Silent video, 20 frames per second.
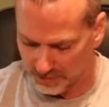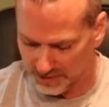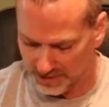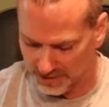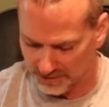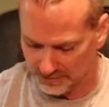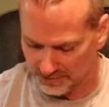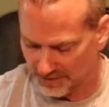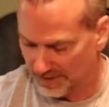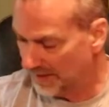
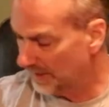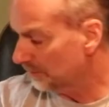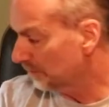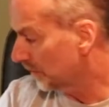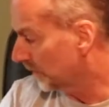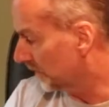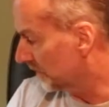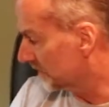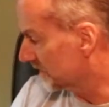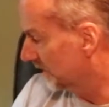give that
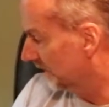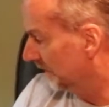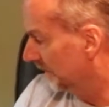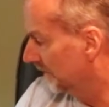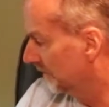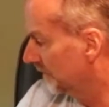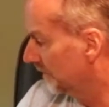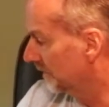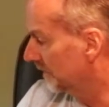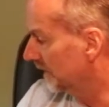person
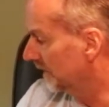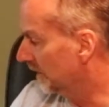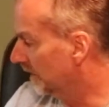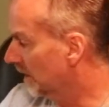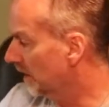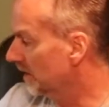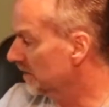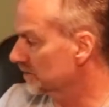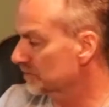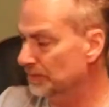the
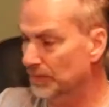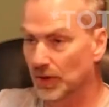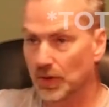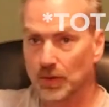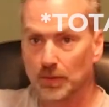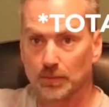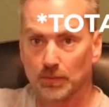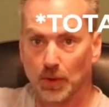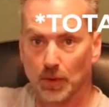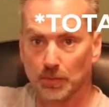
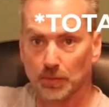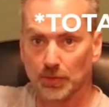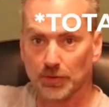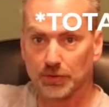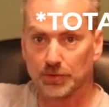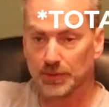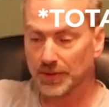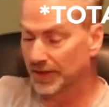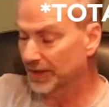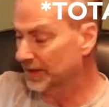Osmo Mobile 3